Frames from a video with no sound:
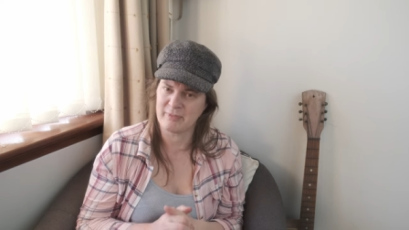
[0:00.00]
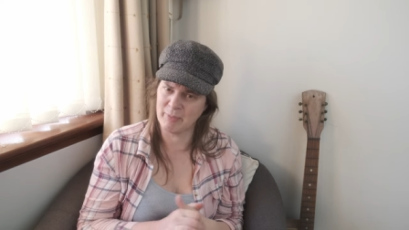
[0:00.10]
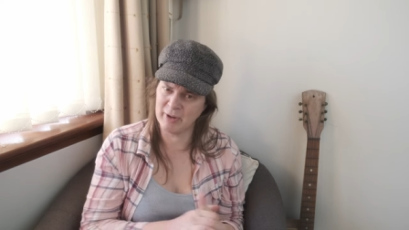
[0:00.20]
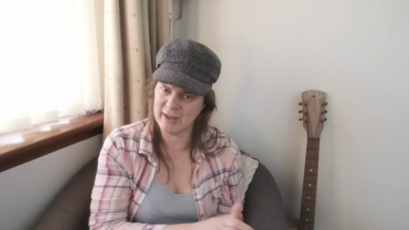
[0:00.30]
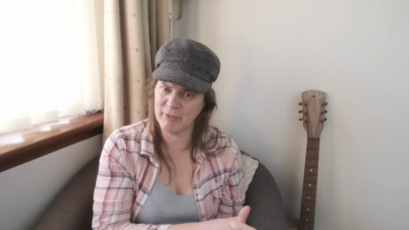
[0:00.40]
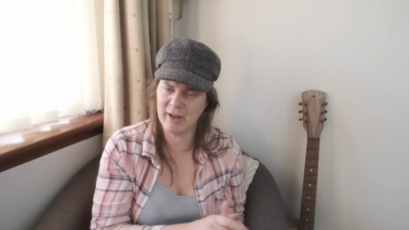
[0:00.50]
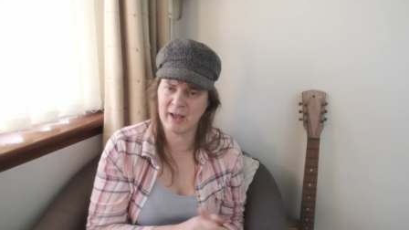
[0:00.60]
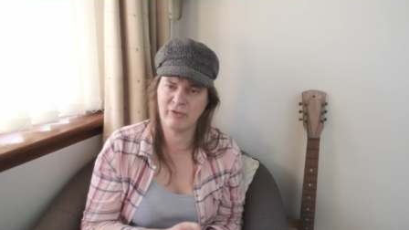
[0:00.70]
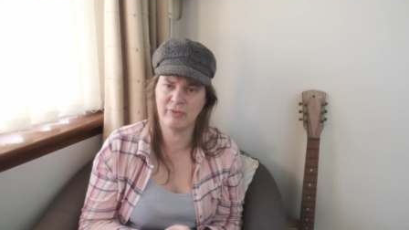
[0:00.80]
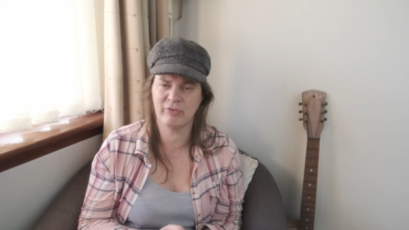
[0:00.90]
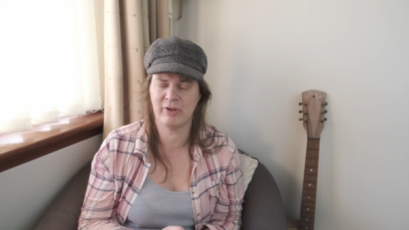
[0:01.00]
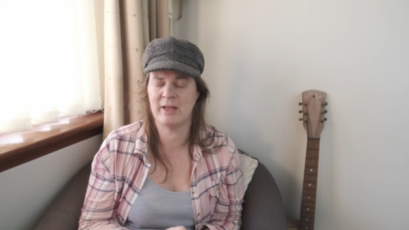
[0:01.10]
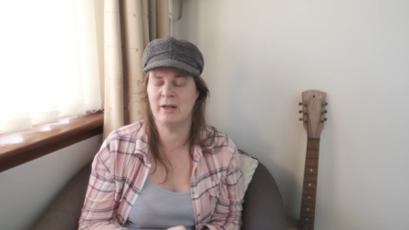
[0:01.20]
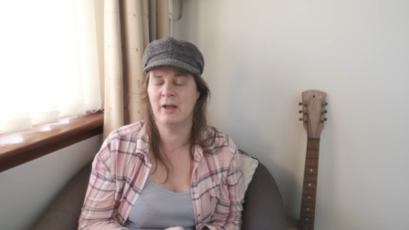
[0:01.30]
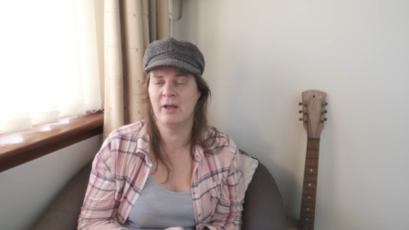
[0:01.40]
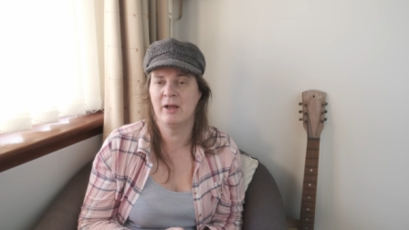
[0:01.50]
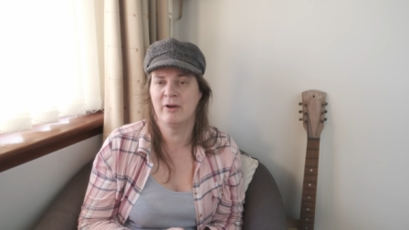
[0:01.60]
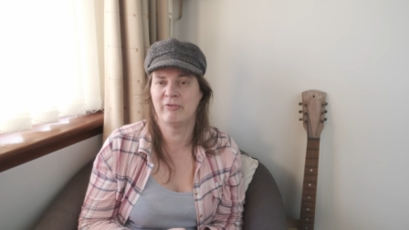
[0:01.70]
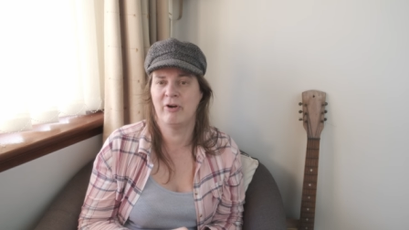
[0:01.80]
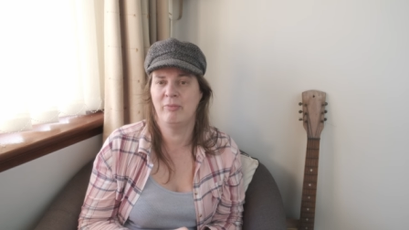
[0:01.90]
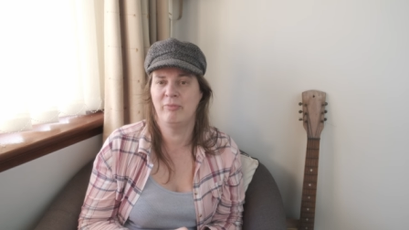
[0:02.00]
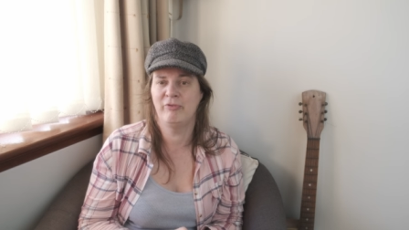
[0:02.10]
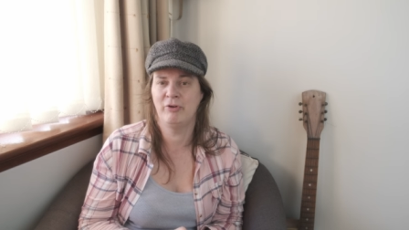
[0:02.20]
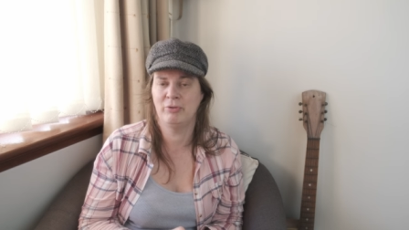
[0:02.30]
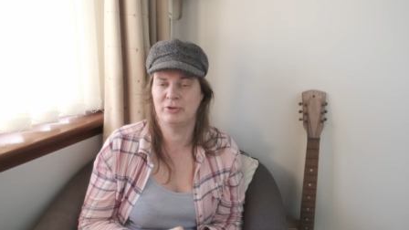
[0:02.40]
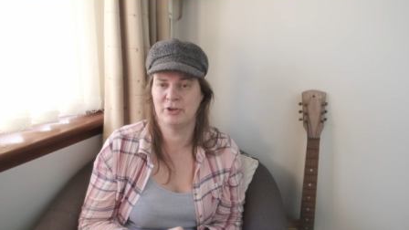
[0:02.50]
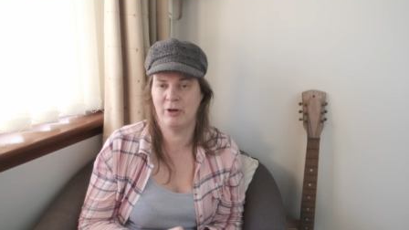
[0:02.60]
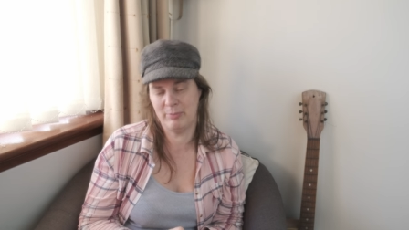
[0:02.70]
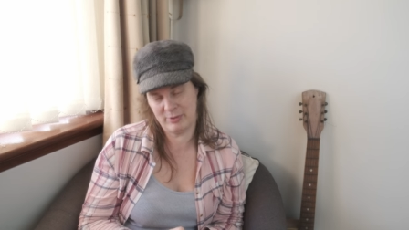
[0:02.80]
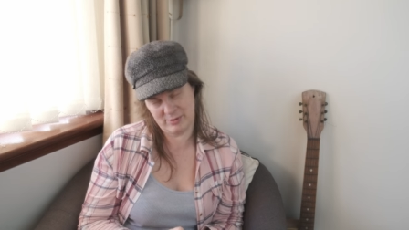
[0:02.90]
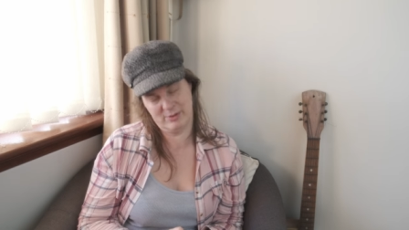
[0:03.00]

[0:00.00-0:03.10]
But equally, as you've seen from Photoshop,